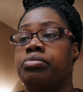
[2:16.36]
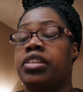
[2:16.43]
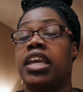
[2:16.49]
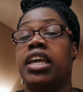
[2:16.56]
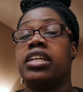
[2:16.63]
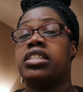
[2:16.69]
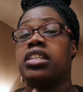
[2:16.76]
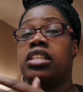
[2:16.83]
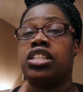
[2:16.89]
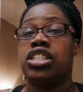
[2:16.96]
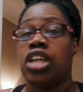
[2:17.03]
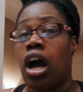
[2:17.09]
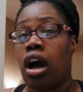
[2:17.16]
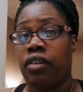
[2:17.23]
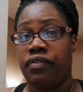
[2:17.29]
get into the
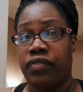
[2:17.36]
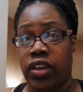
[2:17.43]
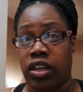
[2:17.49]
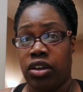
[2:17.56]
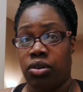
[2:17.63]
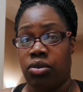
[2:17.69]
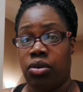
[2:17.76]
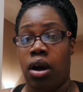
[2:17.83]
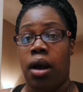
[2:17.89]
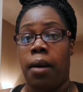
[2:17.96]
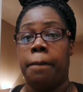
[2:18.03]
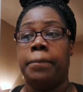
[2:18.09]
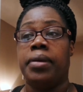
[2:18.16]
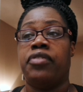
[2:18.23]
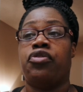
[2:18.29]
job field
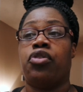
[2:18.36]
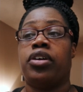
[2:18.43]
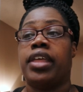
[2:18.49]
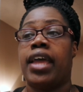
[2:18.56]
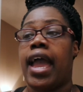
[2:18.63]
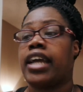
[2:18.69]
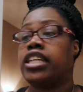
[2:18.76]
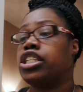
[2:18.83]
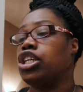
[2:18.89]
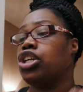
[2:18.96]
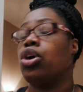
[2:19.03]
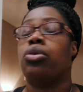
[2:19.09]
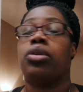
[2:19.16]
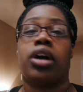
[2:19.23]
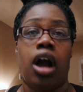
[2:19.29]
before they actually
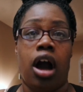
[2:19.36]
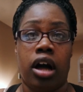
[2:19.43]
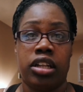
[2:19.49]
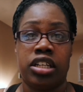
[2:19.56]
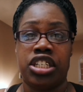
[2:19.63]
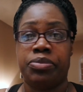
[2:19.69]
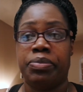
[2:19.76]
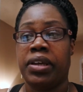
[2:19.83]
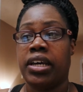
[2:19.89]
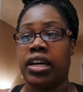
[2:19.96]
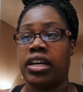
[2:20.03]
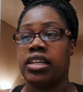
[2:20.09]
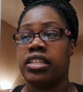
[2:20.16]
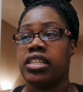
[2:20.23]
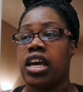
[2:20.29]
go to college,
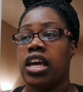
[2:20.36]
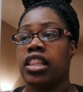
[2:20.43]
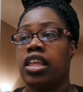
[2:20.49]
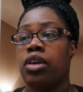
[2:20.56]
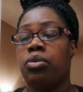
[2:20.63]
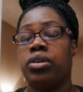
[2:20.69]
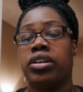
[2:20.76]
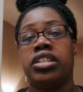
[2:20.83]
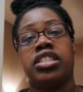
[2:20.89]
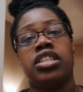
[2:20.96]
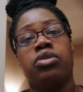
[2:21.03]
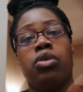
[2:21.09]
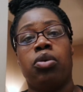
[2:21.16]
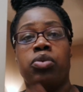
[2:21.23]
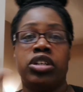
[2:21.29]
because they want to
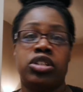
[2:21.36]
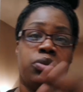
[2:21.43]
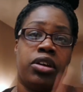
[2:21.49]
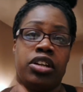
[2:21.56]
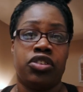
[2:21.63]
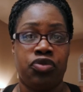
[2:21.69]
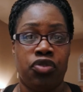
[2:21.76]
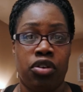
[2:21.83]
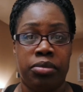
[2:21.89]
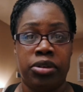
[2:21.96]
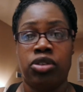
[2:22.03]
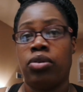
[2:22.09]
see, well, which one is for me?